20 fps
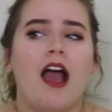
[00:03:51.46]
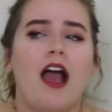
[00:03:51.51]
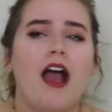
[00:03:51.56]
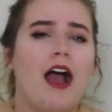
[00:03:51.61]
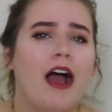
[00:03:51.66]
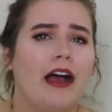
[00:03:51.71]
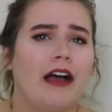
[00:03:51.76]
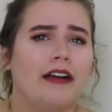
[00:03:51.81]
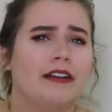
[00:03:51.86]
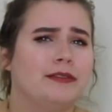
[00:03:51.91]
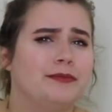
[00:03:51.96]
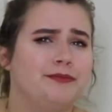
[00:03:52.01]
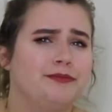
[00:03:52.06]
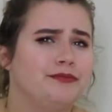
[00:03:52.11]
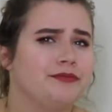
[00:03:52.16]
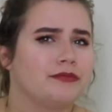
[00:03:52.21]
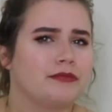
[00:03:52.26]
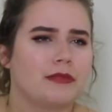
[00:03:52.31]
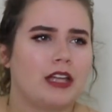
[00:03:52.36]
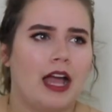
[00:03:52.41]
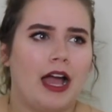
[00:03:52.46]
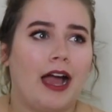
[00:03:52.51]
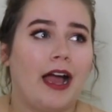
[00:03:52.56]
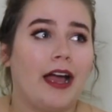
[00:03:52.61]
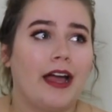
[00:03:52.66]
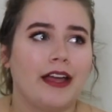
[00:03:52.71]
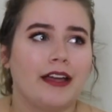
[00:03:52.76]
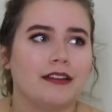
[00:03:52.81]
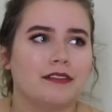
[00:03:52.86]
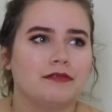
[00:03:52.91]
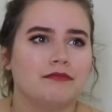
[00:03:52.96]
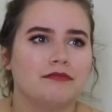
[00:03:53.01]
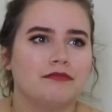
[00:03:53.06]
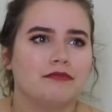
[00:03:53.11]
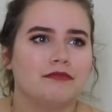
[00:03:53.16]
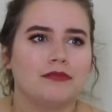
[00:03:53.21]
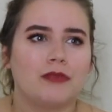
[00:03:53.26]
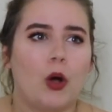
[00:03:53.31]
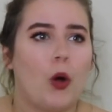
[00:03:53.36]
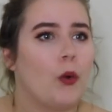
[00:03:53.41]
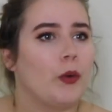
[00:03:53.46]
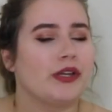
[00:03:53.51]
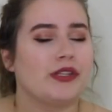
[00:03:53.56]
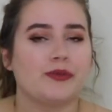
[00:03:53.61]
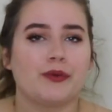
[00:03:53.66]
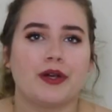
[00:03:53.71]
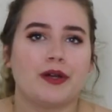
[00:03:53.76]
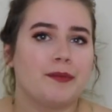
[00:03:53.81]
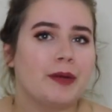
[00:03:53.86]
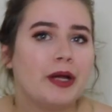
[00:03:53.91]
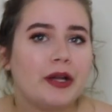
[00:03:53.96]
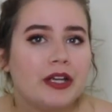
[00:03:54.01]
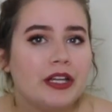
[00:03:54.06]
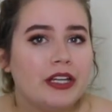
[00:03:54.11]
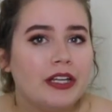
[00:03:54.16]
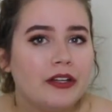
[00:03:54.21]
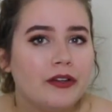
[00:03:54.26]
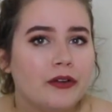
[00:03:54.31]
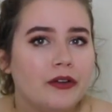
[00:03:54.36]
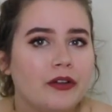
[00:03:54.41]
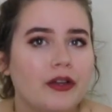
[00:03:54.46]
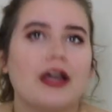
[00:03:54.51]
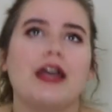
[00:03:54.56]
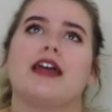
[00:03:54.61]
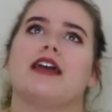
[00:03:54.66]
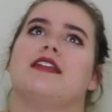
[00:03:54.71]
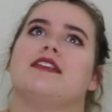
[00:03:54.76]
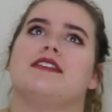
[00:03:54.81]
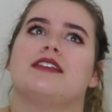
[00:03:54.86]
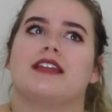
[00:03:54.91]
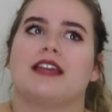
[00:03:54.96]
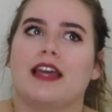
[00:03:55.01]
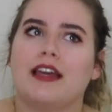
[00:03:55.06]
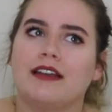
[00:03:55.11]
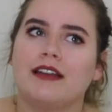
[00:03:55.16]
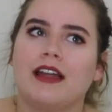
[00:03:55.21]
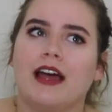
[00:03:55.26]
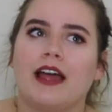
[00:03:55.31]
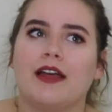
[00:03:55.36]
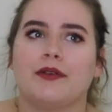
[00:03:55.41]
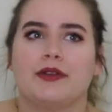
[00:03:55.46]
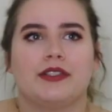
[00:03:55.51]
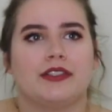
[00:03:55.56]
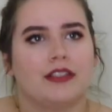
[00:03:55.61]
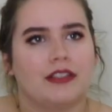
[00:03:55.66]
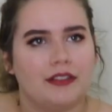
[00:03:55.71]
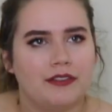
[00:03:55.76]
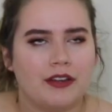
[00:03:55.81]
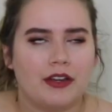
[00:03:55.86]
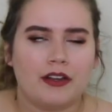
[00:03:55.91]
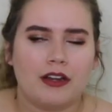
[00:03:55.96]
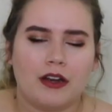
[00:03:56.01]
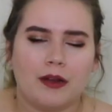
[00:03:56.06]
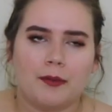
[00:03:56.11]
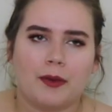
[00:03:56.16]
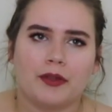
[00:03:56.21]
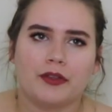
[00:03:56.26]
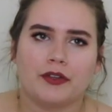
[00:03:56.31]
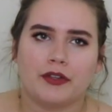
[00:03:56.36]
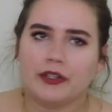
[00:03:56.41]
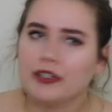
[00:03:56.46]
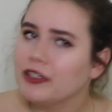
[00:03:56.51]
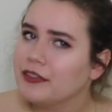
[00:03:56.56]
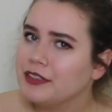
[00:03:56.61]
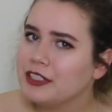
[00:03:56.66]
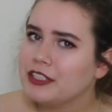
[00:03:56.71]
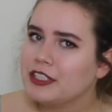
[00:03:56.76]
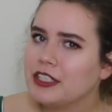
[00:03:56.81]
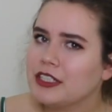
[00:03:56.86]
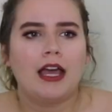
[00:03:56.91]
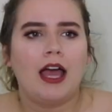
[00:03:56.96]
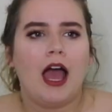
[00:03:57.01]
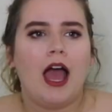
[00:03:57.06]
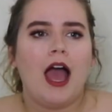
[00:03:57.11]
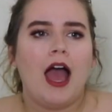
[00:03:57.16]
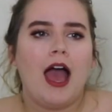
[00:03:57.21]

Um, I always wear American Eagle, and again, I recently found out about their curvy jeans.